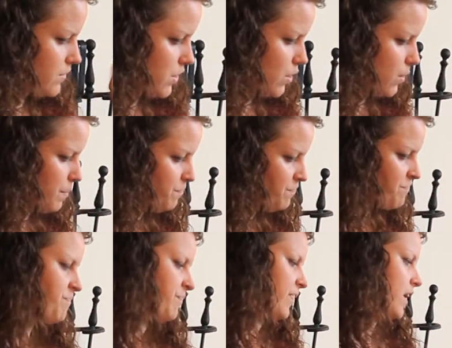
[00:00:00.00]
So
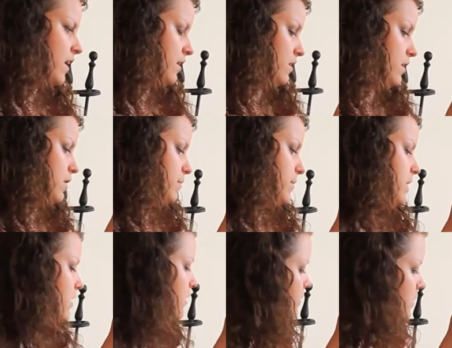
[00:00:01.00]

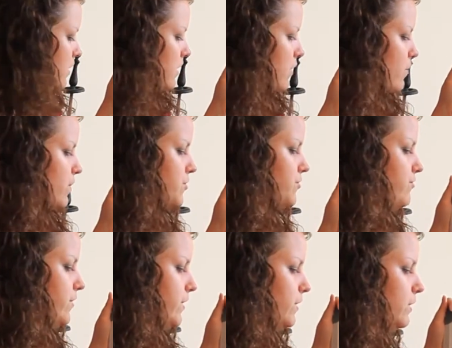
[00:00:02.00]
let's see, another one is
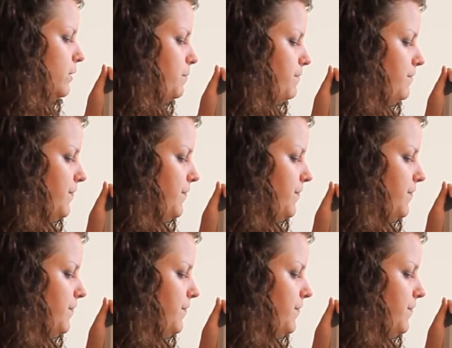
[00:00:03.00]
fill.